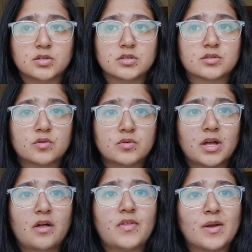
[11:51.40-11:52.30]
So
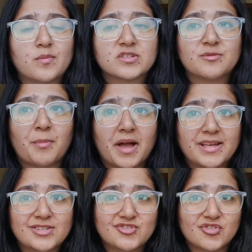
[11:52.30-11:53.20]
yeah, that was
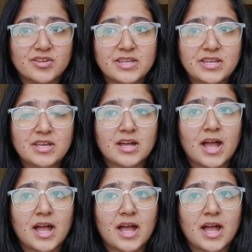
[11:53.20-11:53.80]
my journey.